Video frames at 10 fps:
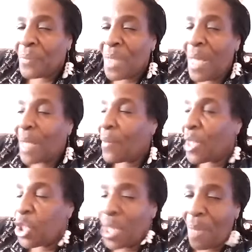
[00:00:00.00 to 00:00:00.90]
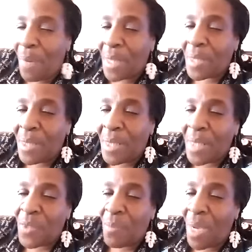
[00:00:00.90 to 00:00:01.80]
Like yeah. Regina
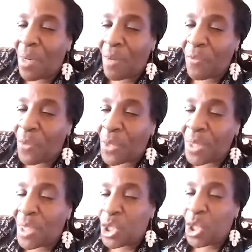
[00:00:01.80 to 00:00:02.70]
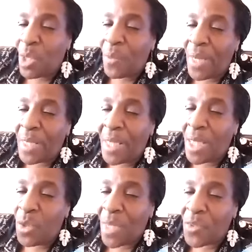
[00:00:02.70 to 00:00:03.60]
Martinez, the mother of 14 children,
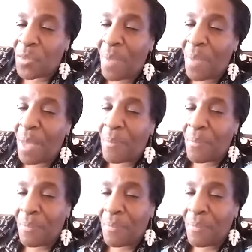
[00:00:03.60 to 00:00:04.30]
Adrian's mom.